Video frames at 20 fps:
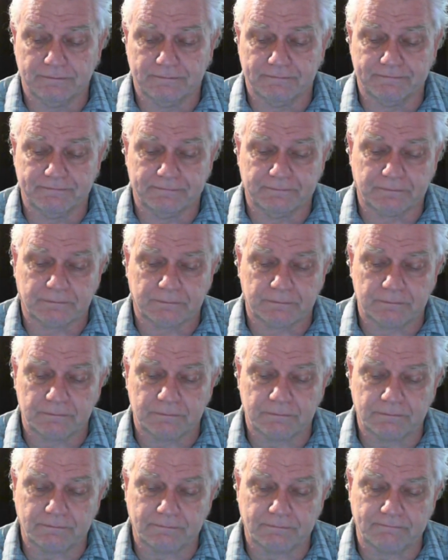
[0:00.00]

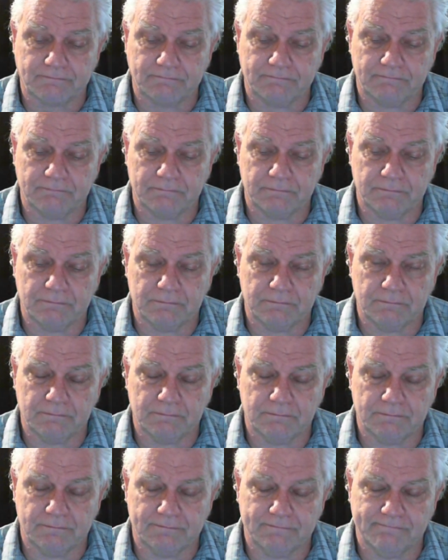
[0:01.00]

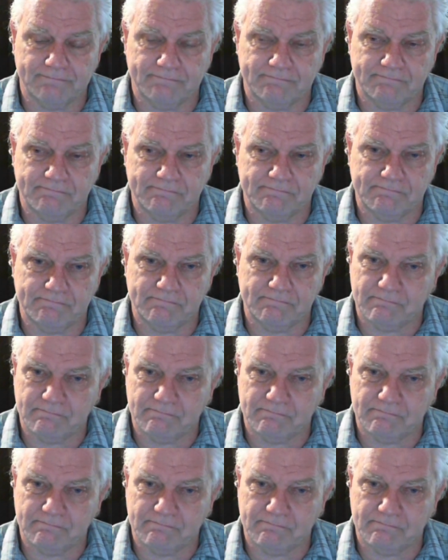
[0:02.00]
(no one is talking)